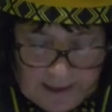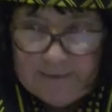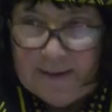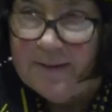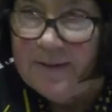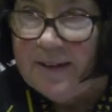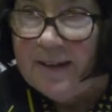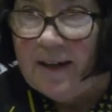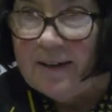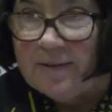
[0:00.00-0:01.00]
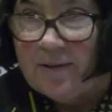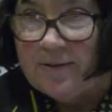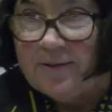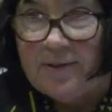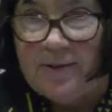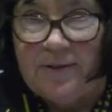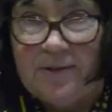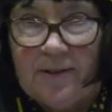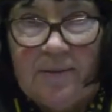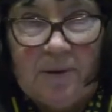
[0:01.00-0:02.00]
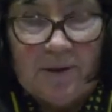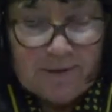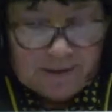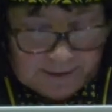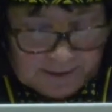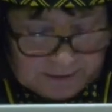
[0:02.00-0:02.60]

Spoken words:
and then seek out answers both in the